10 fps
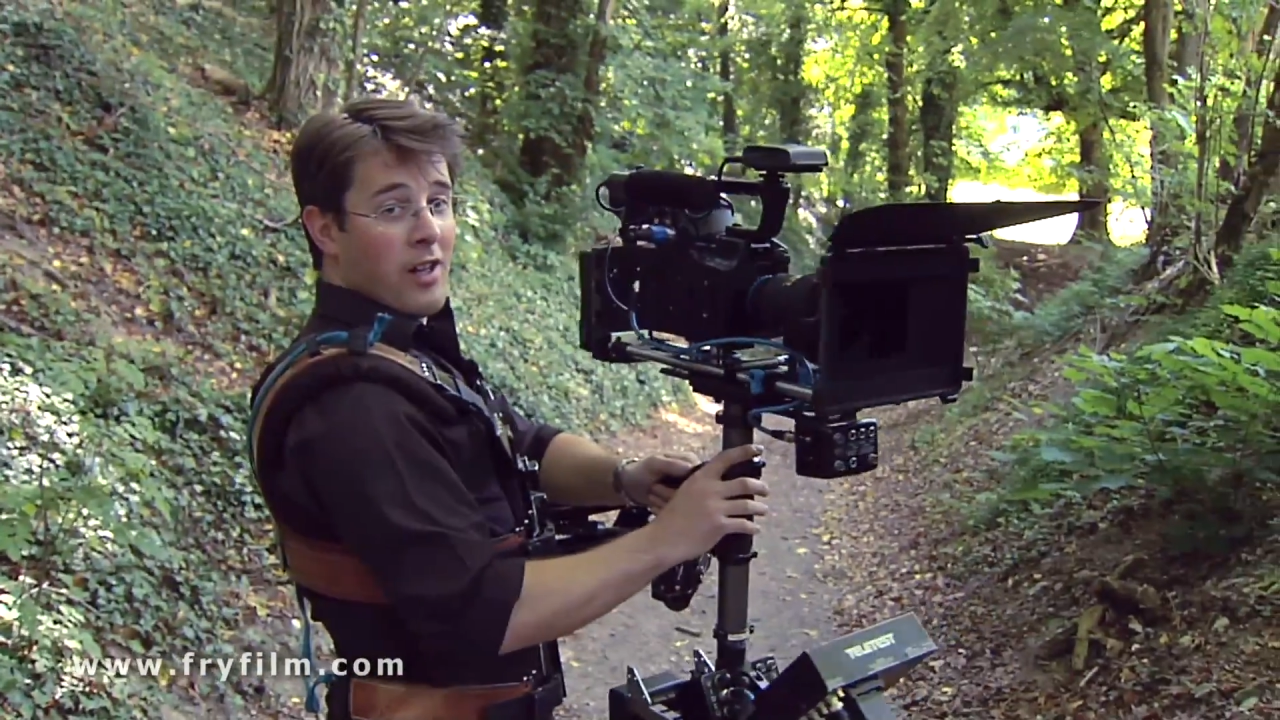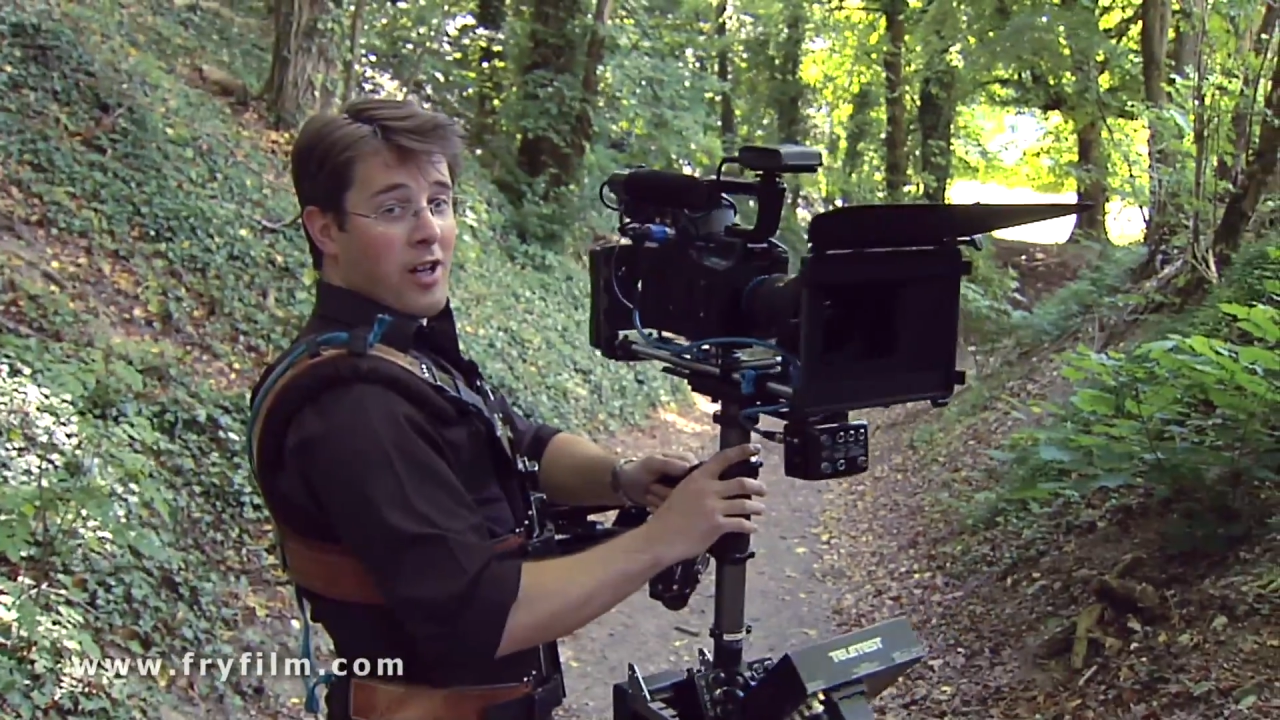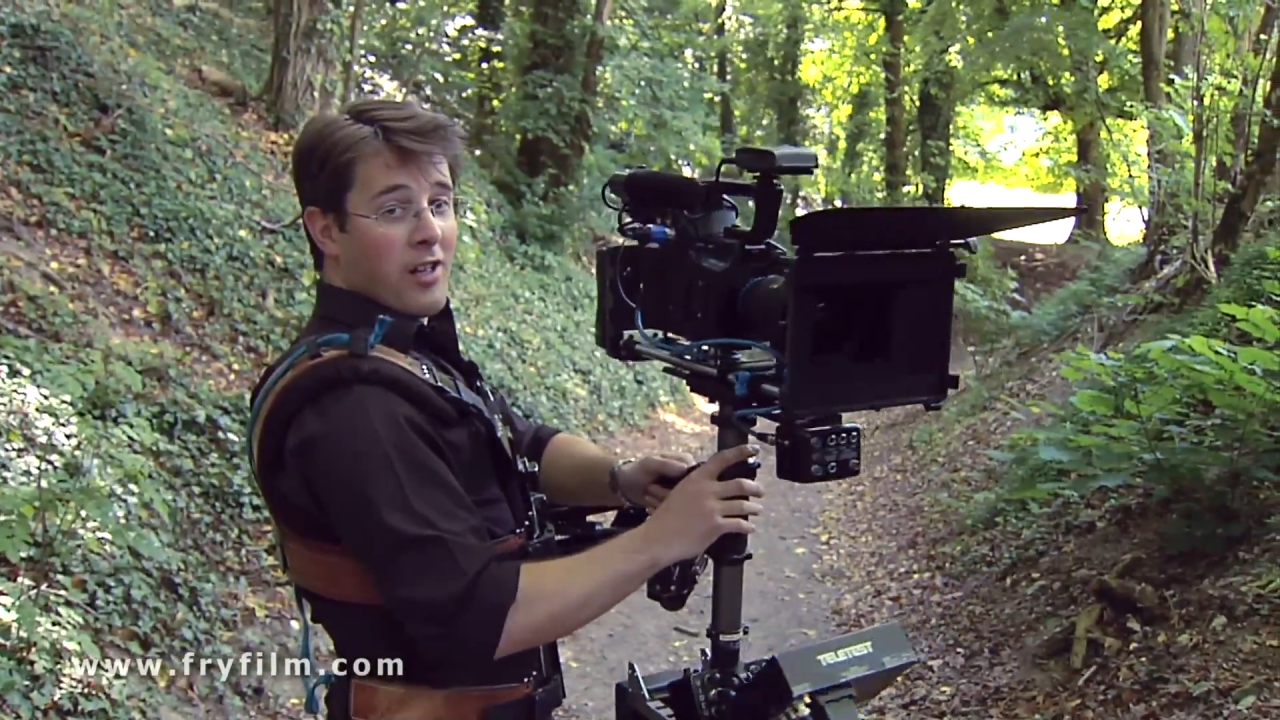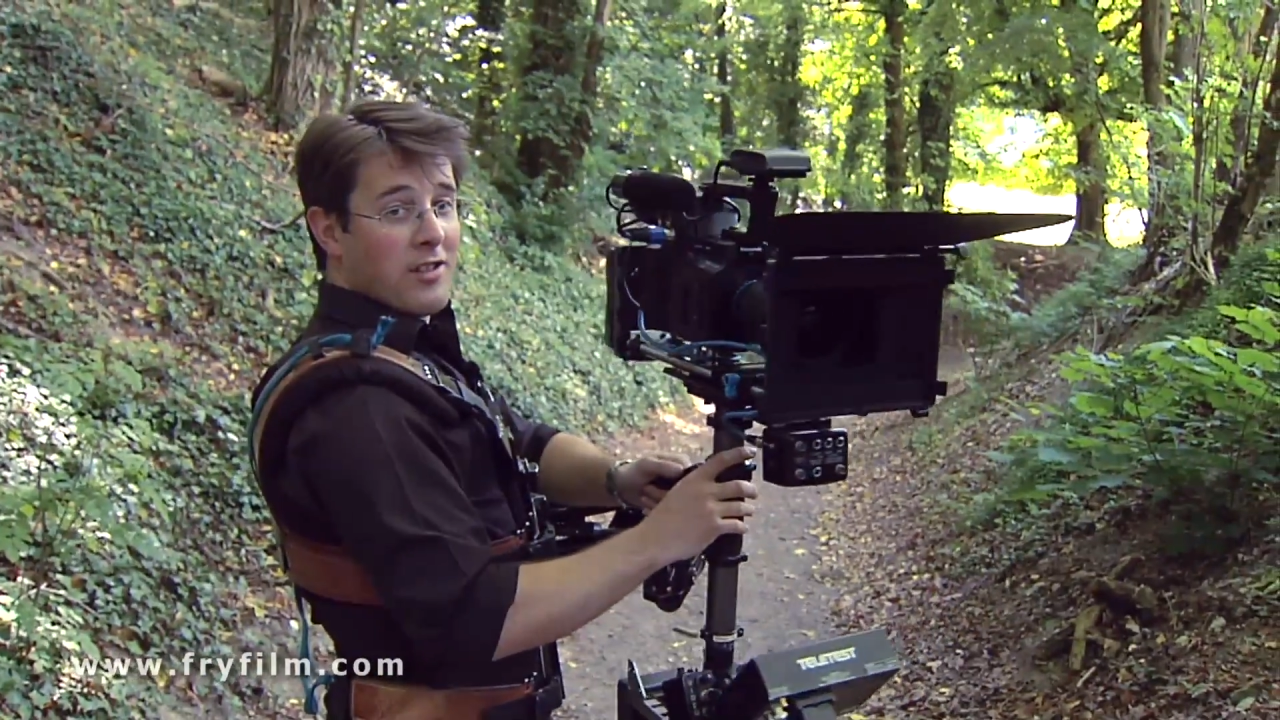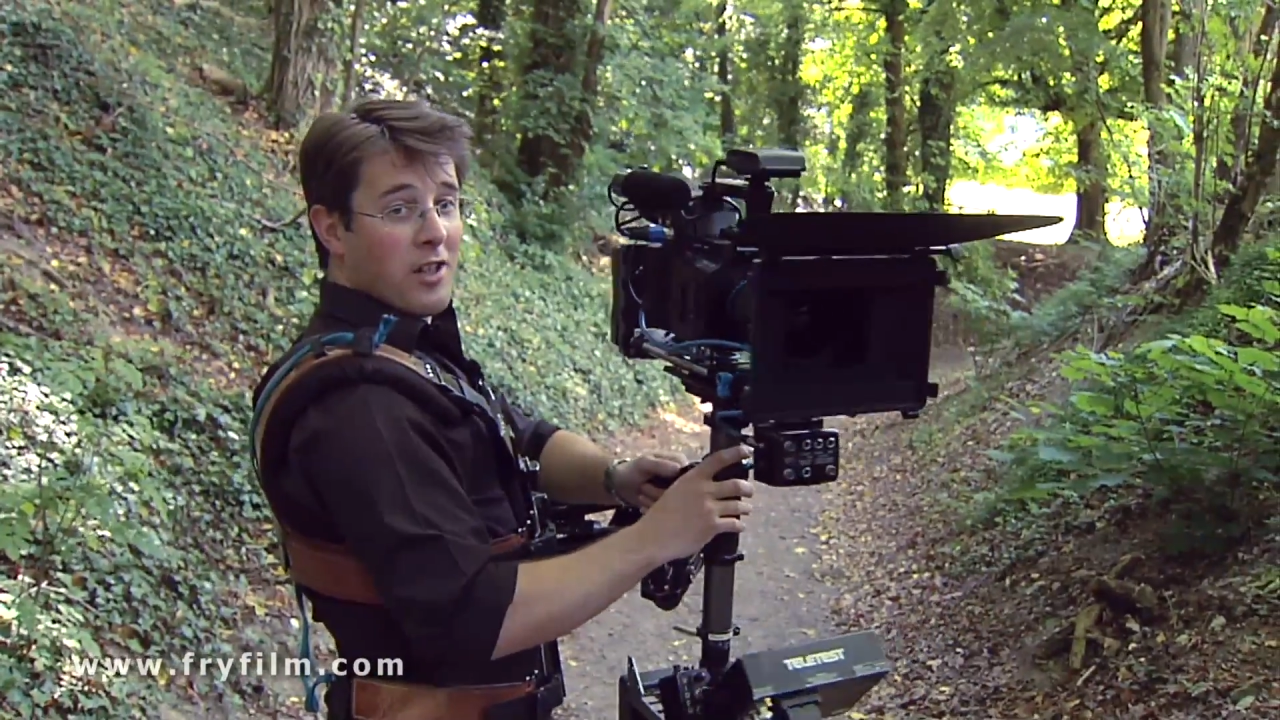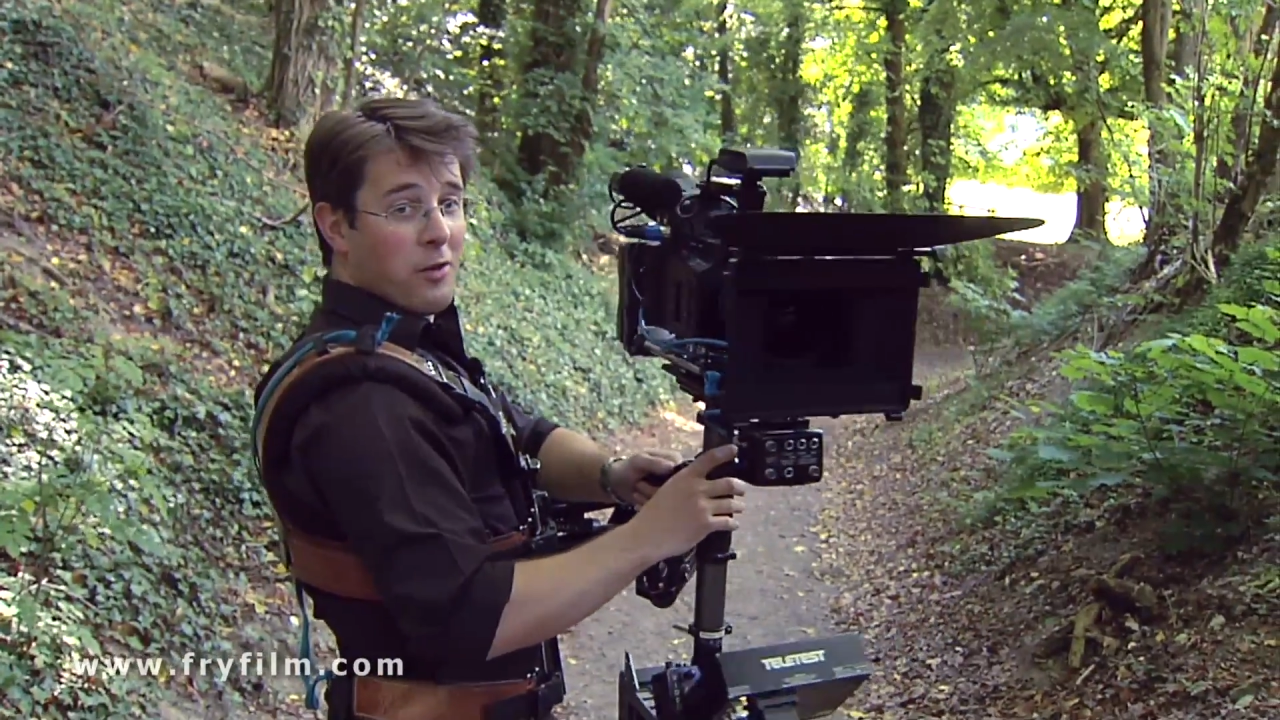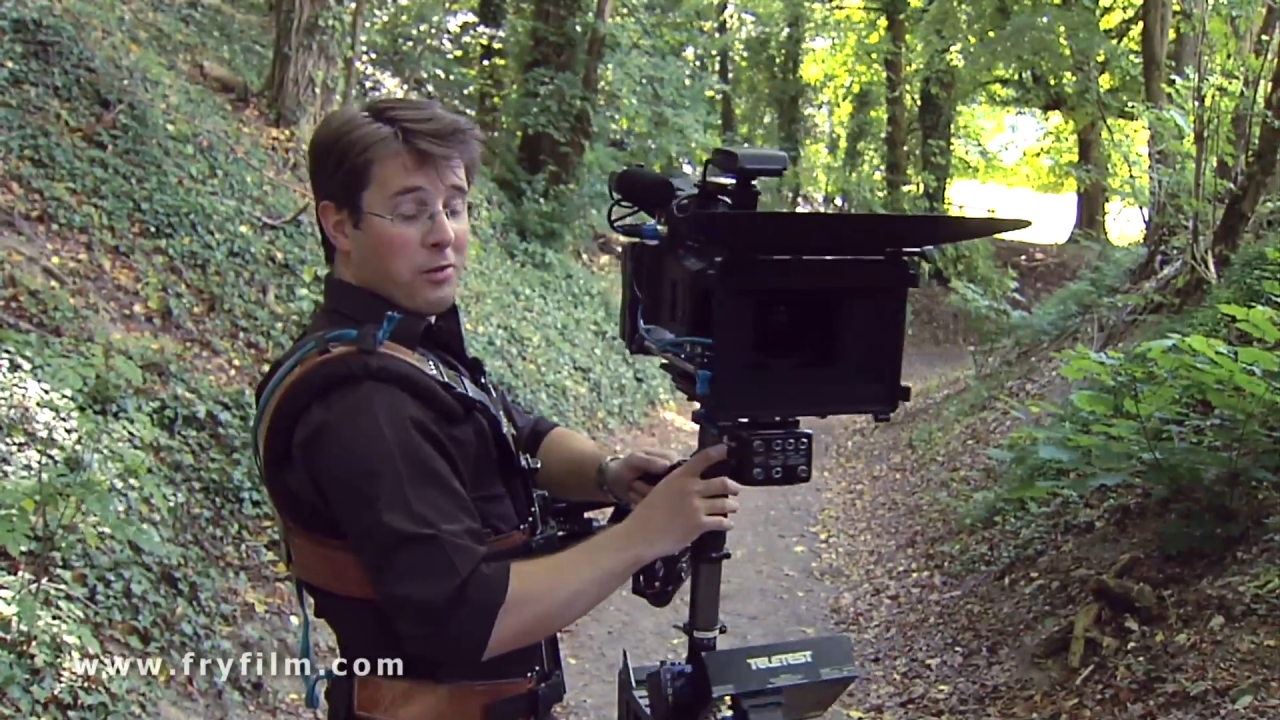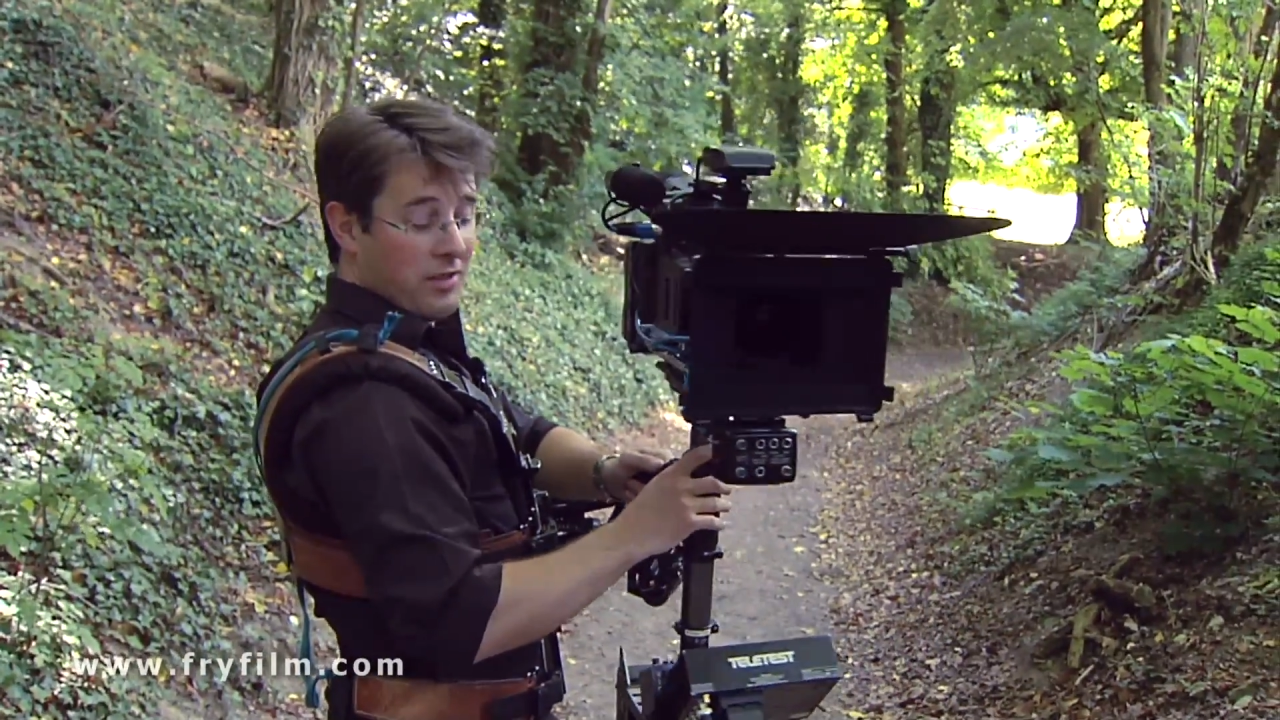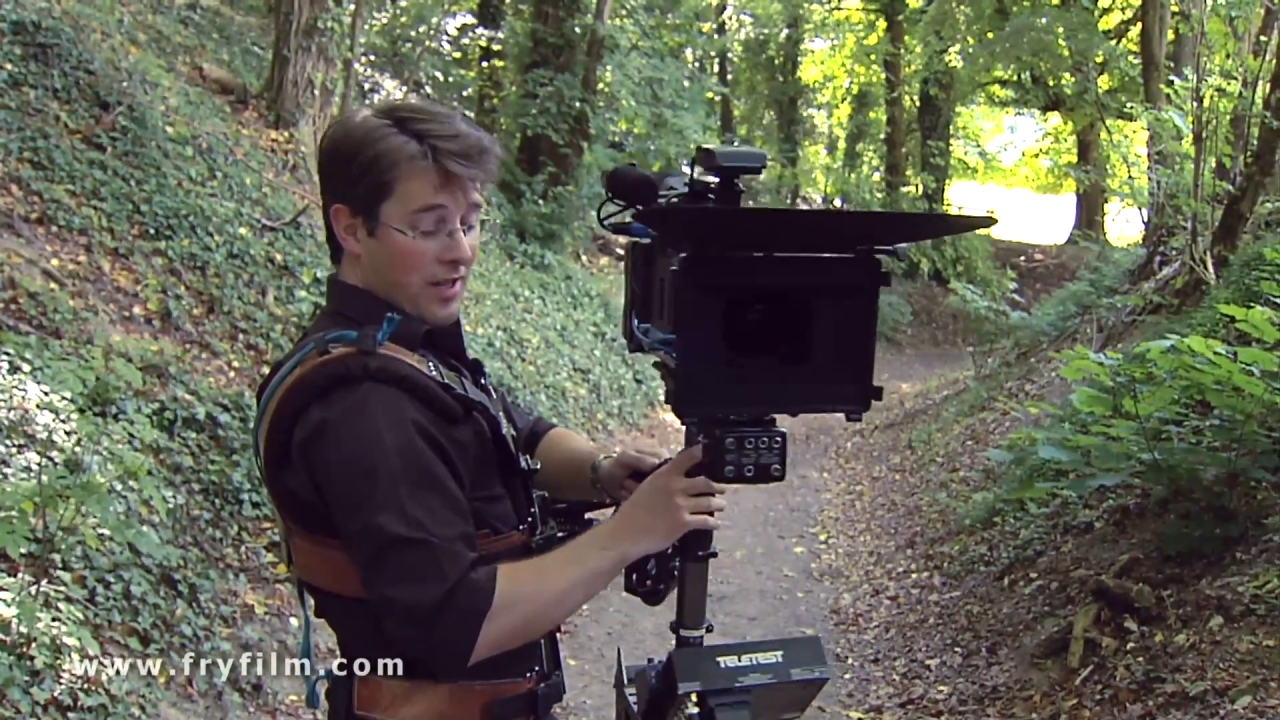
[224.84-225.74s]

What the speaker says: Hi, so